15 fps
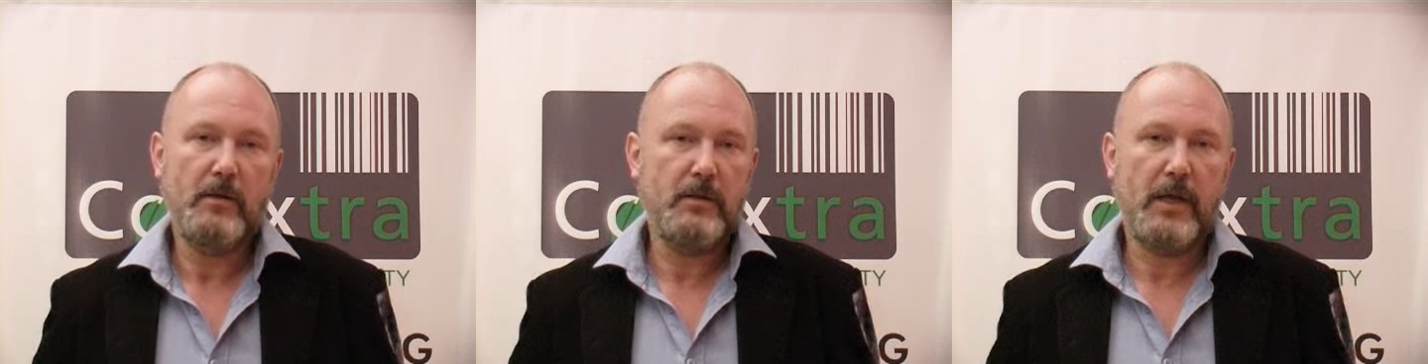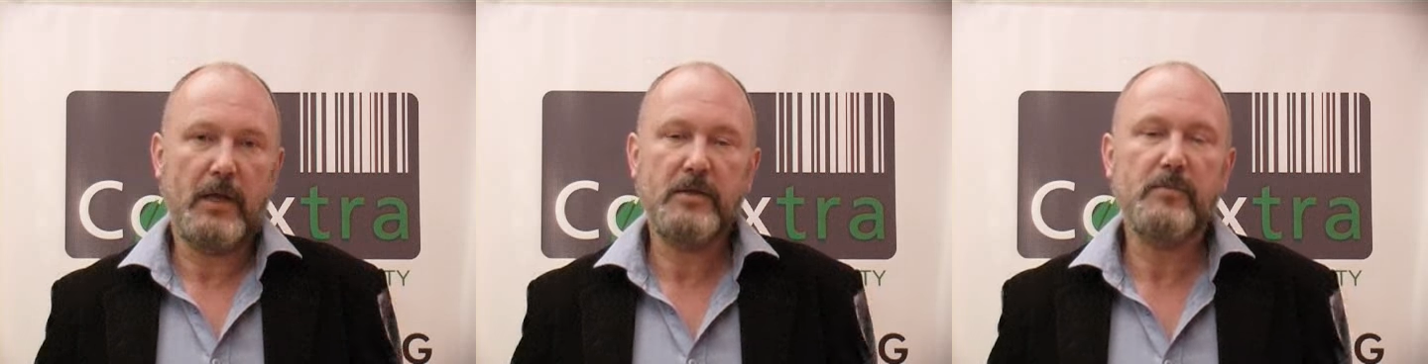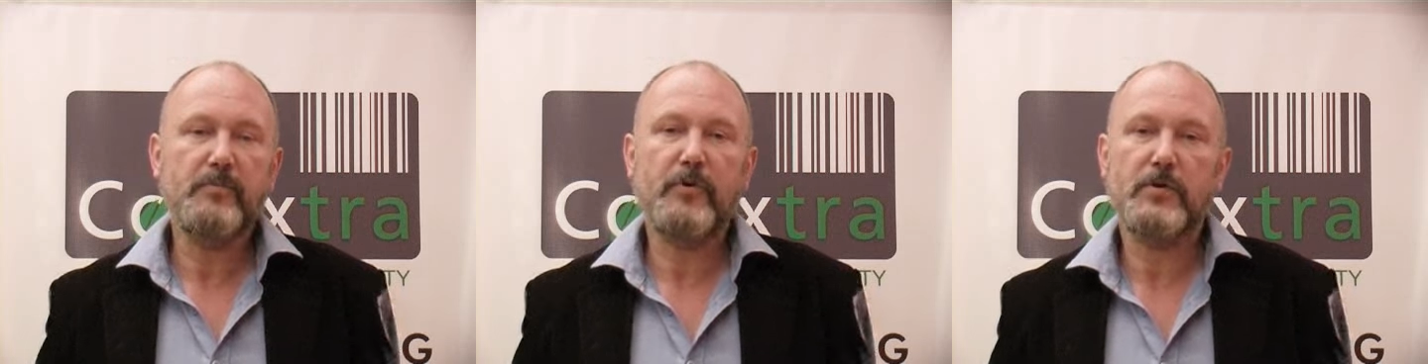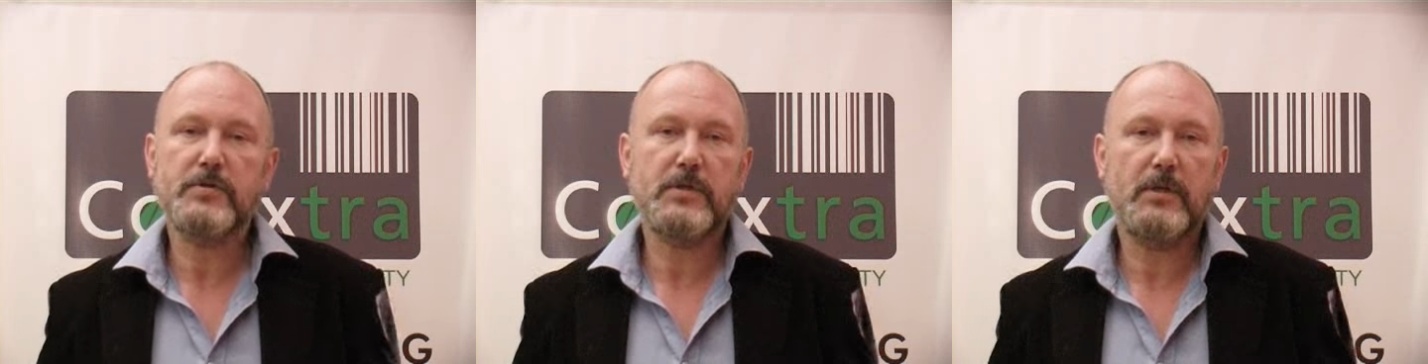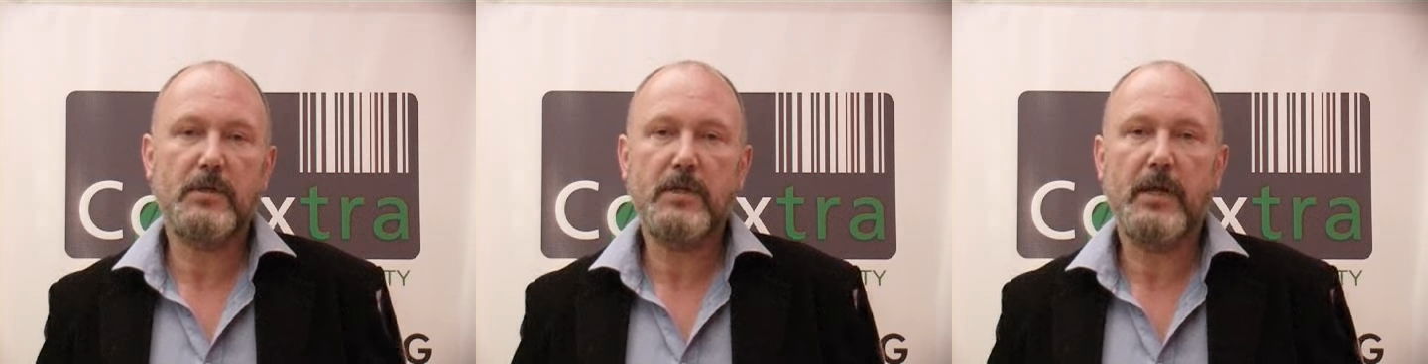
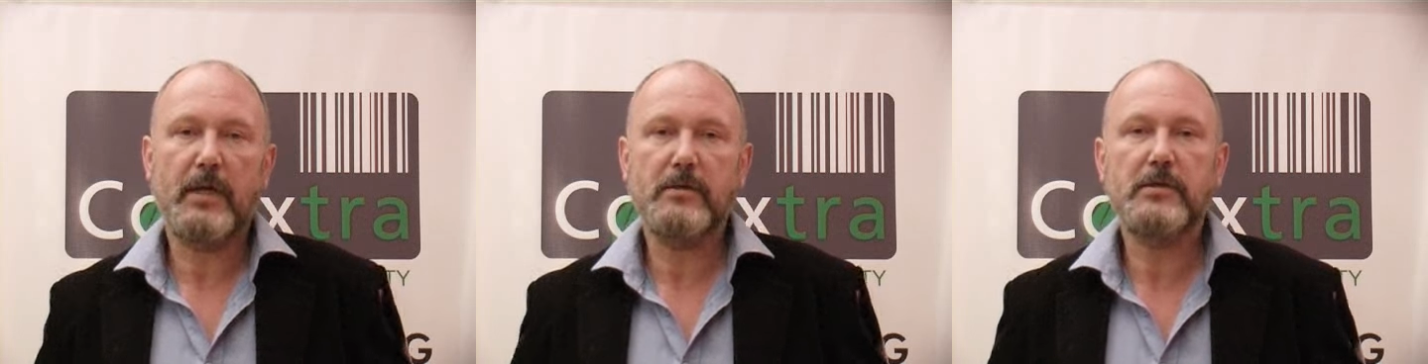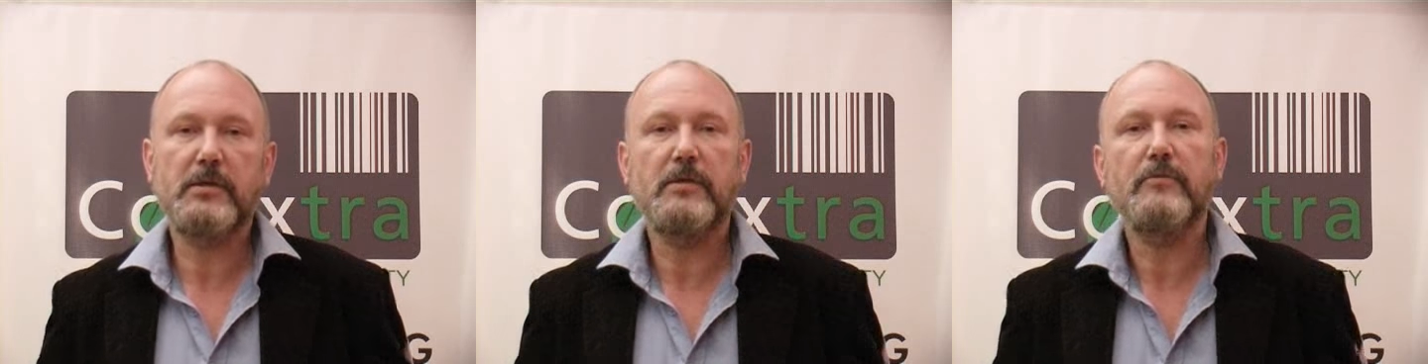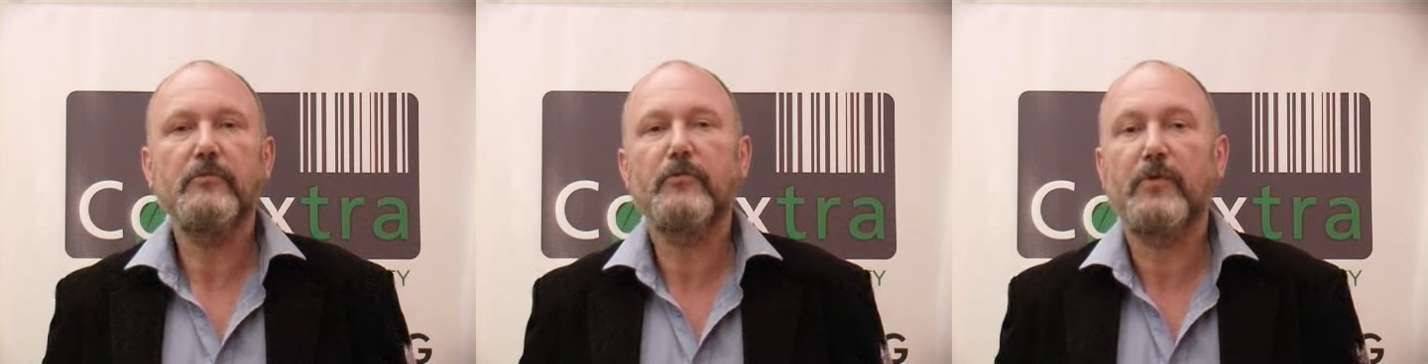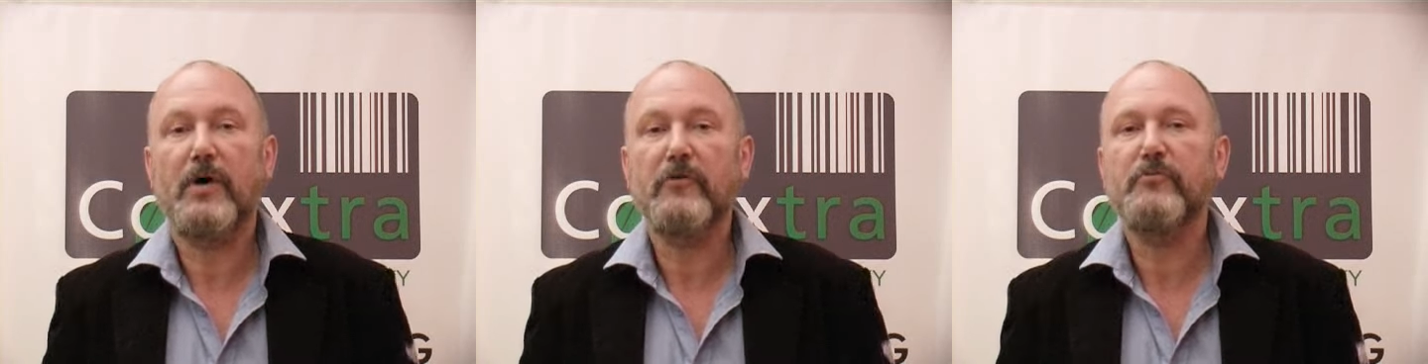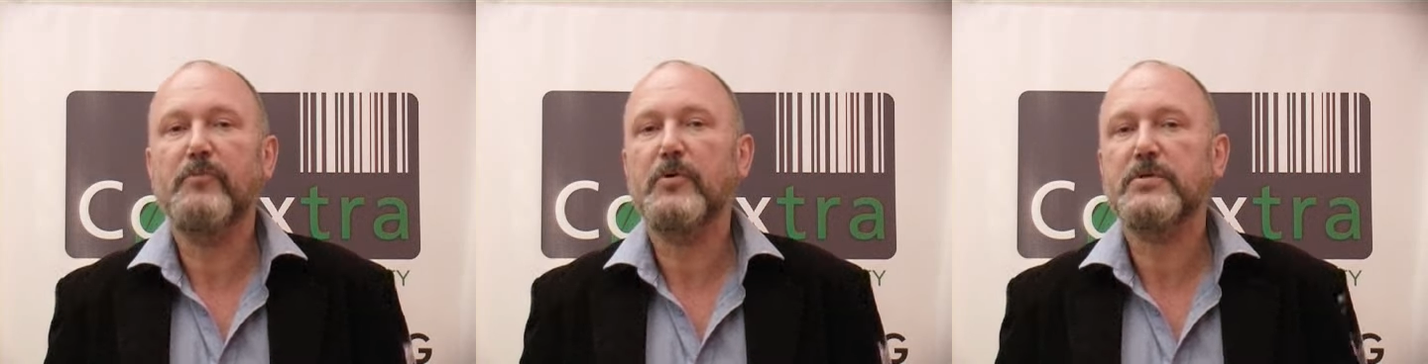90%,
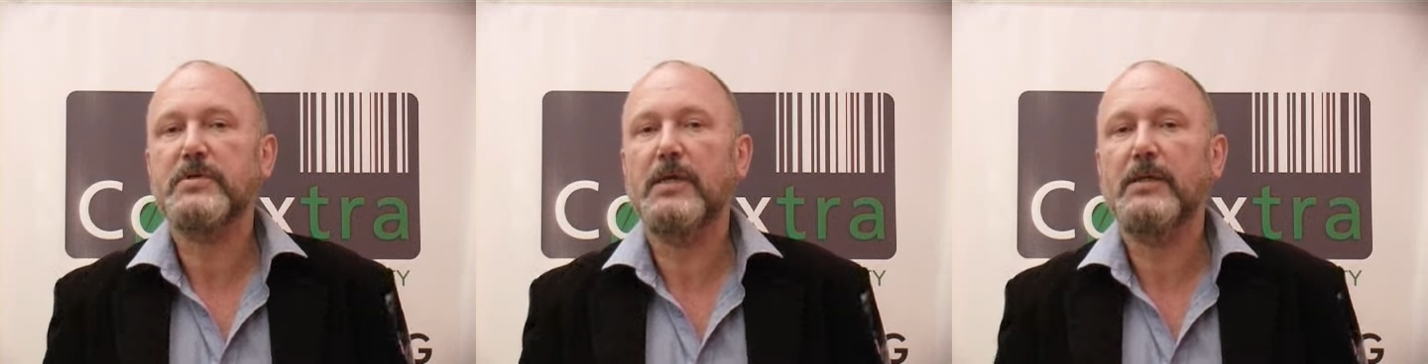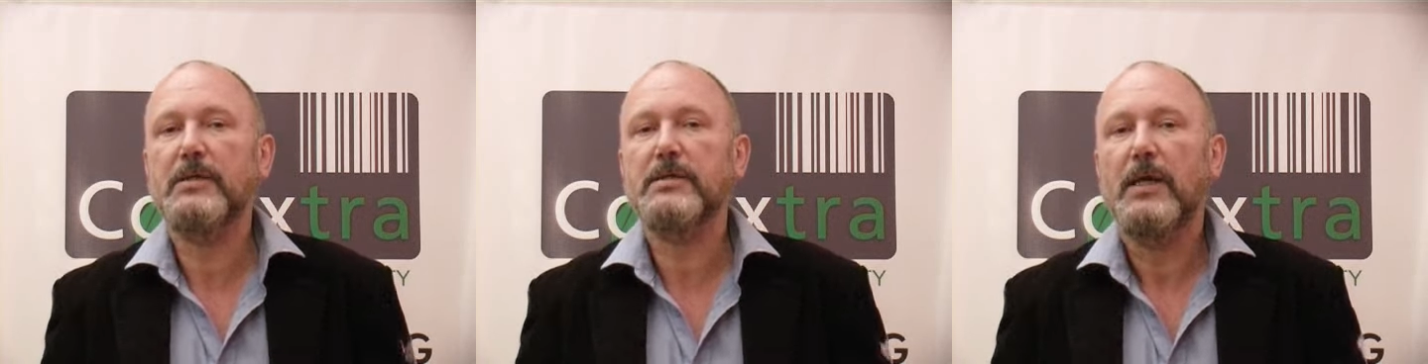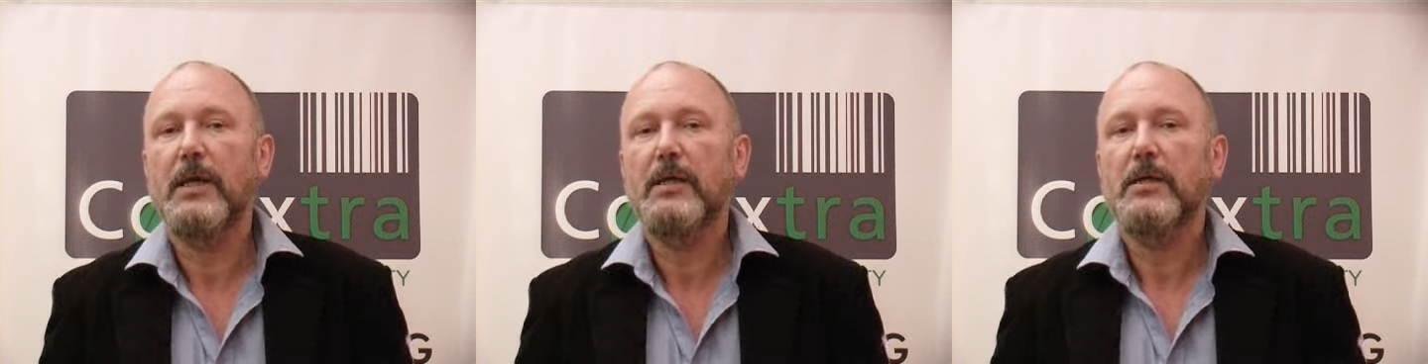95%.